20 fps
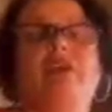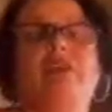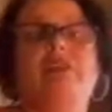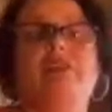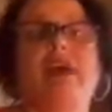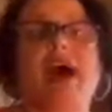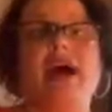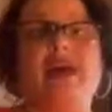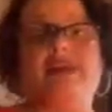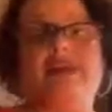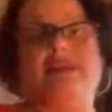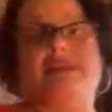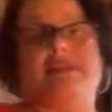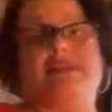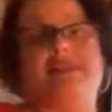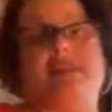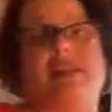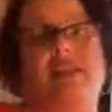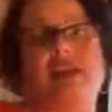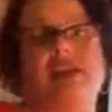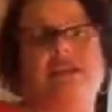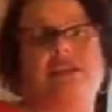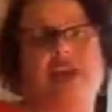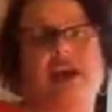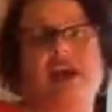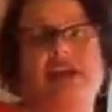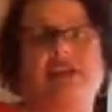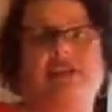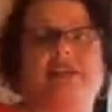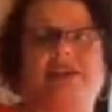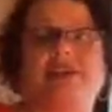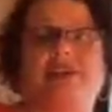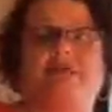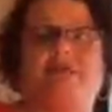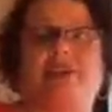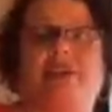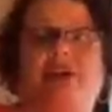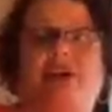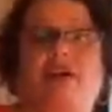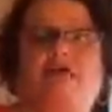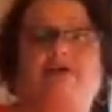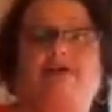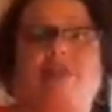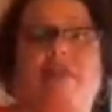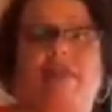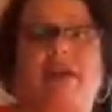Next, electronics have become the